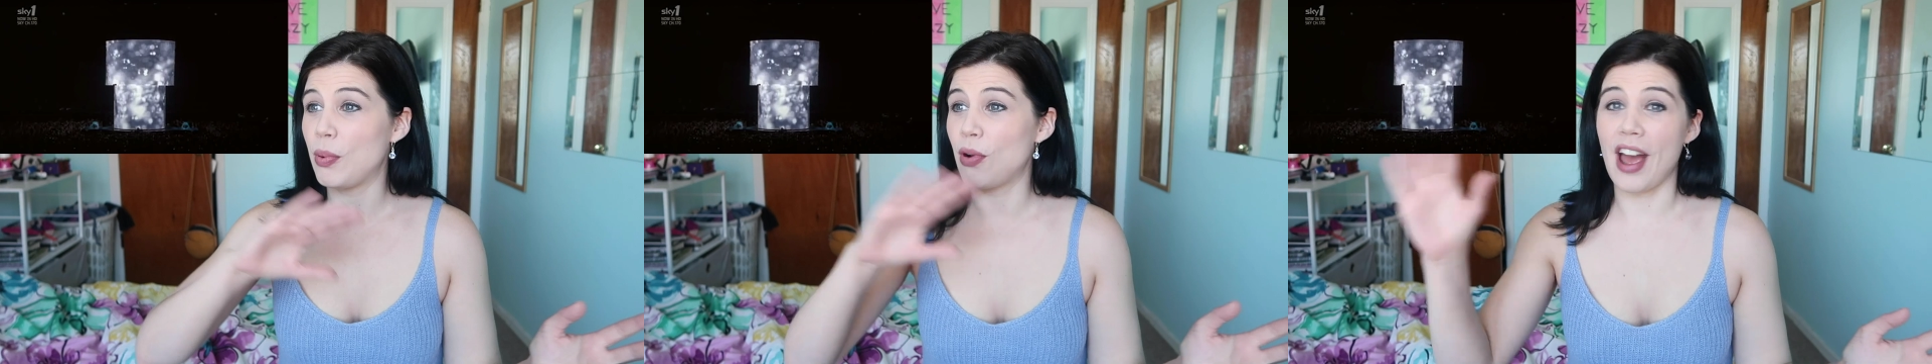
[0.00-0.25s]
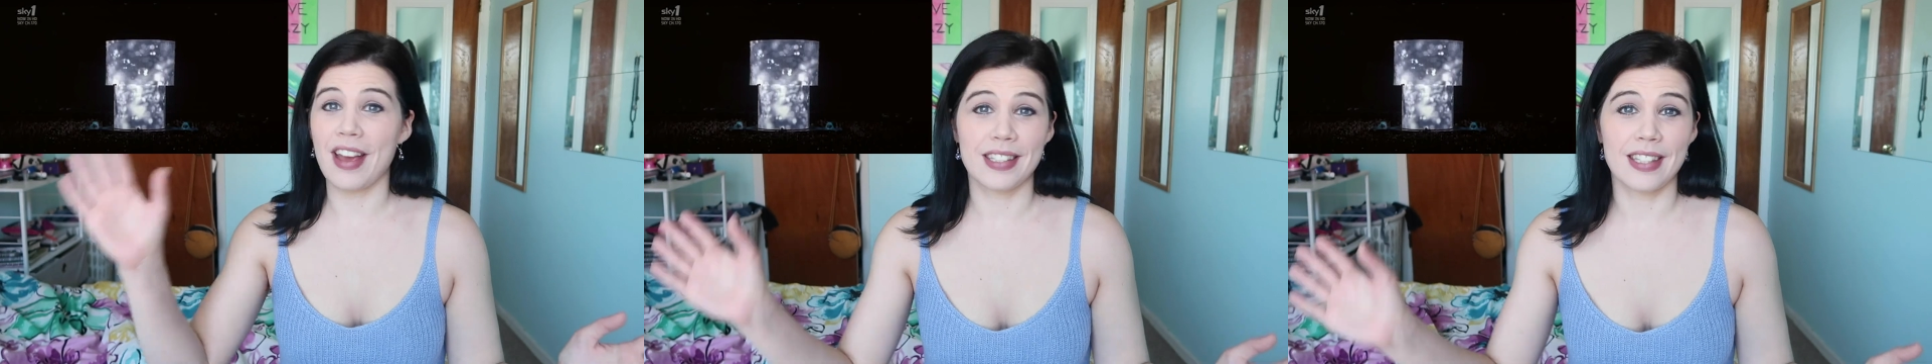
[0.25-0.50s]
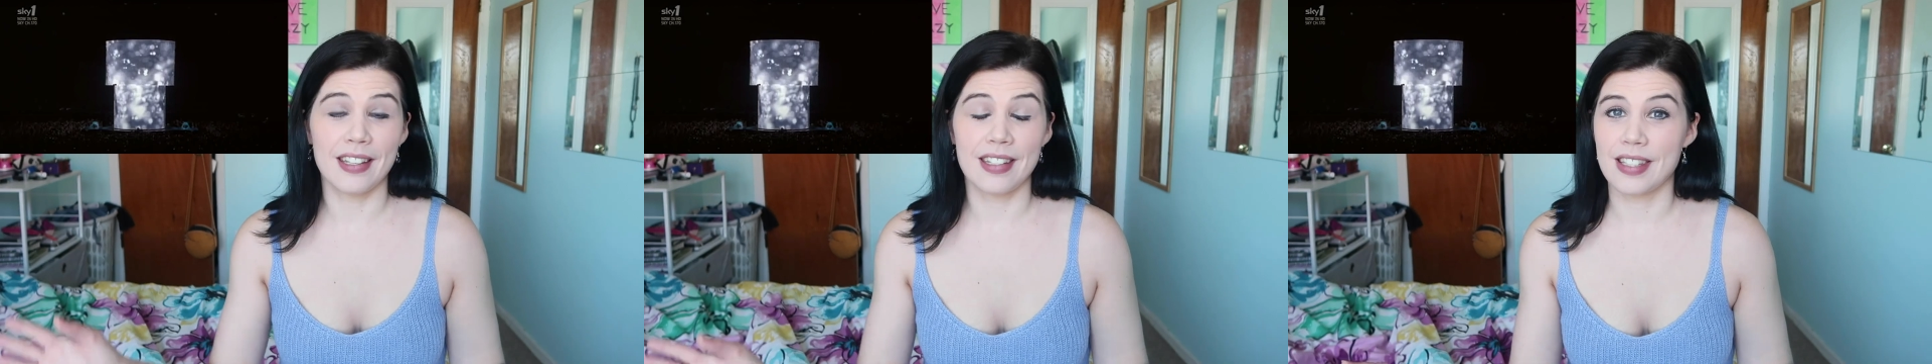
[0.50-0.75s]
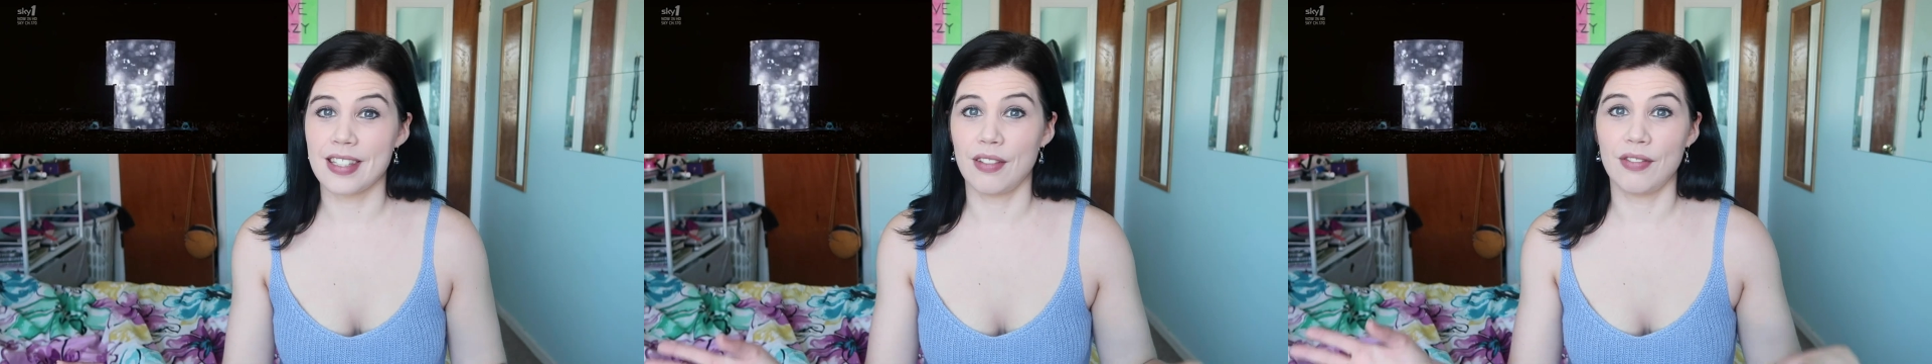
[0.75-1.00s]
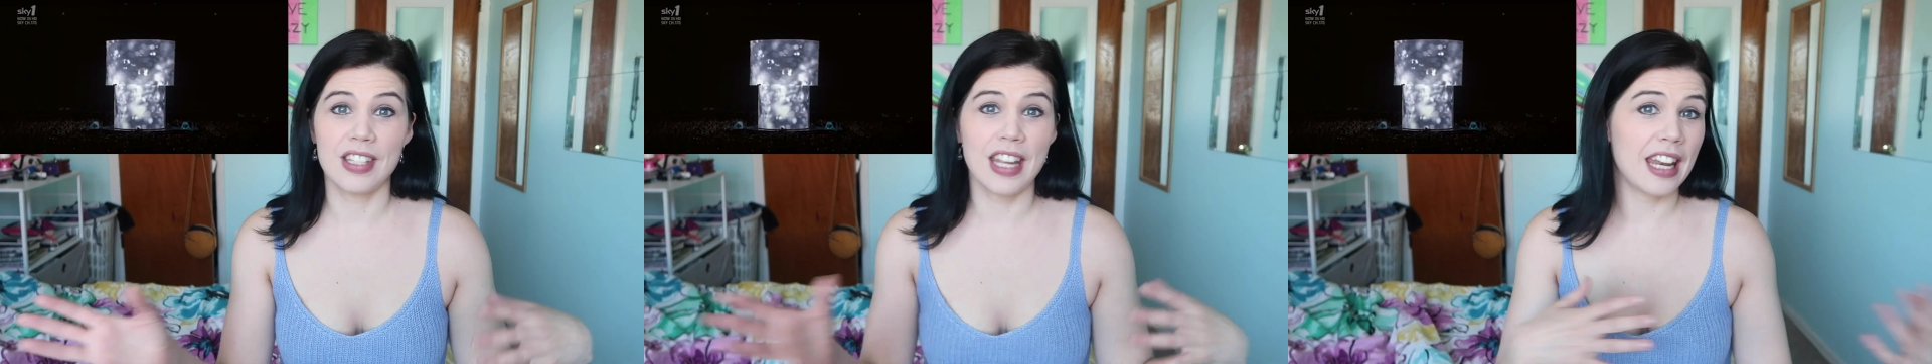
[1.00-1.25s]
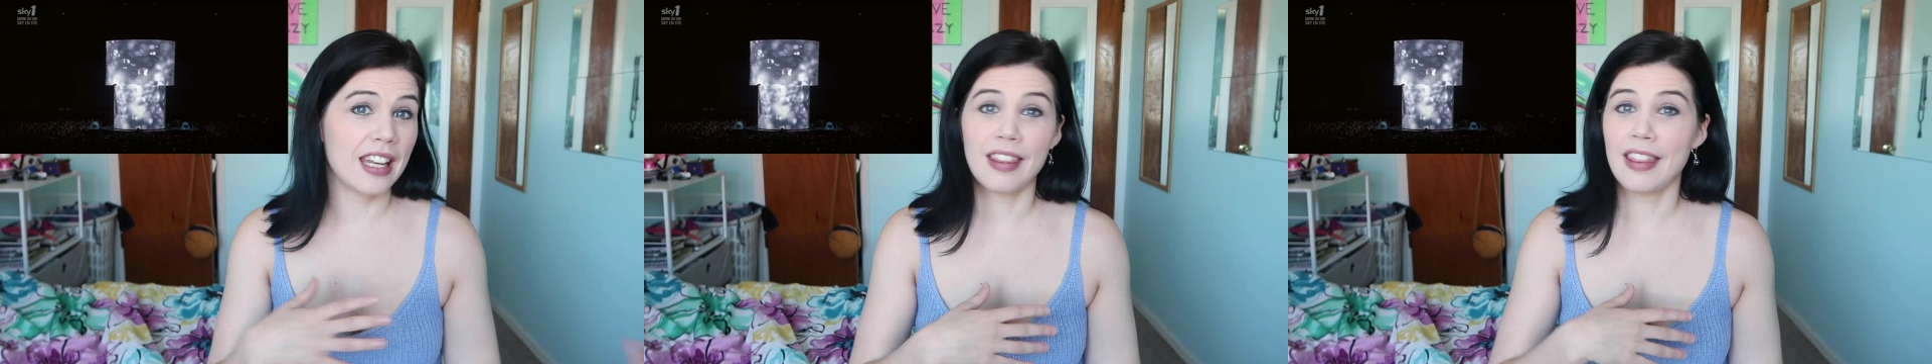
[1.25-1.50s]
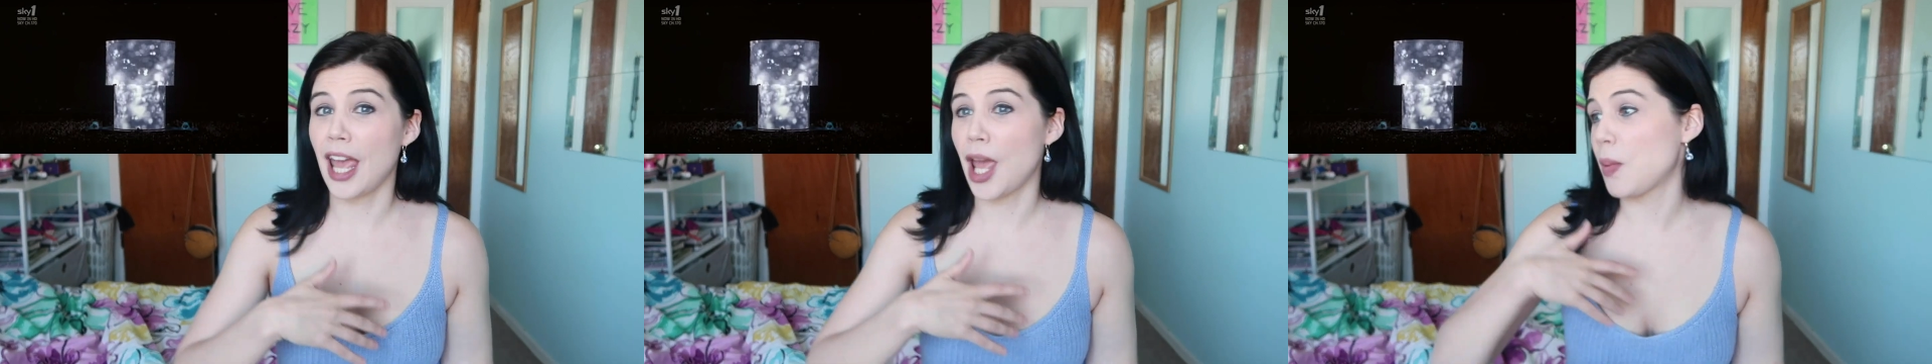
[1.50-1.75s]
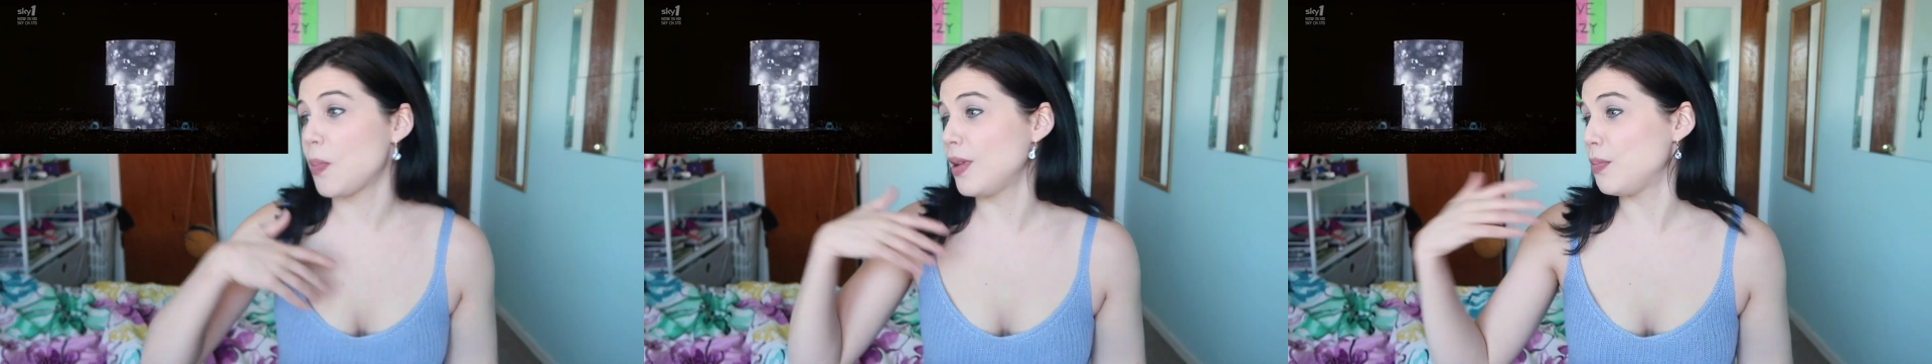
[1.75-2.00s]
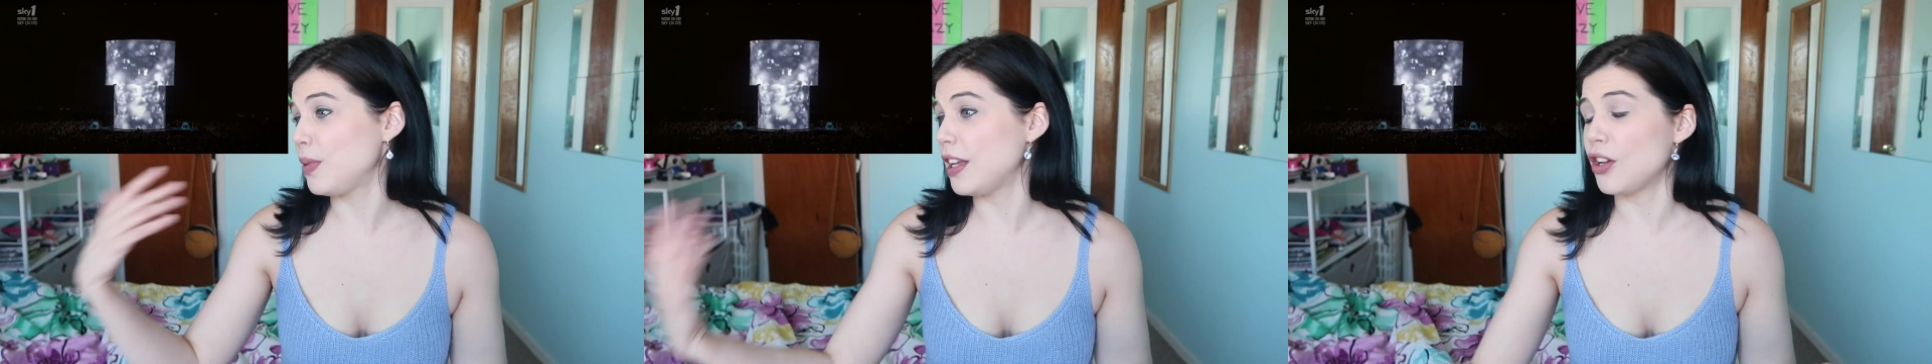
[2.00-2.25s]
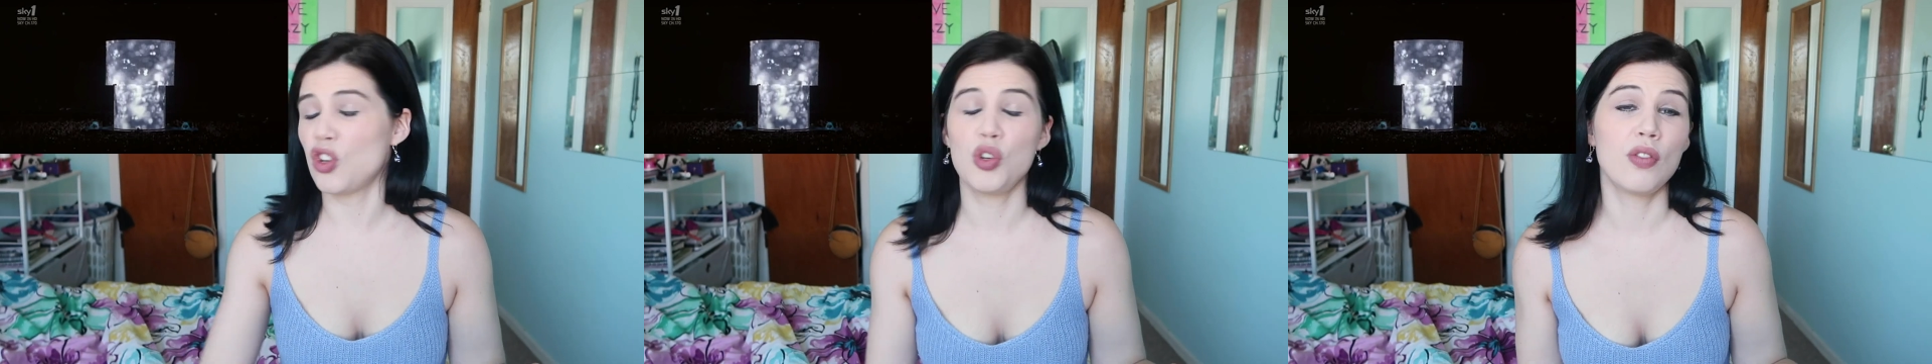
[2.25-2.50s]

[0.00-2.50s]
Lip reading: process of dating them and being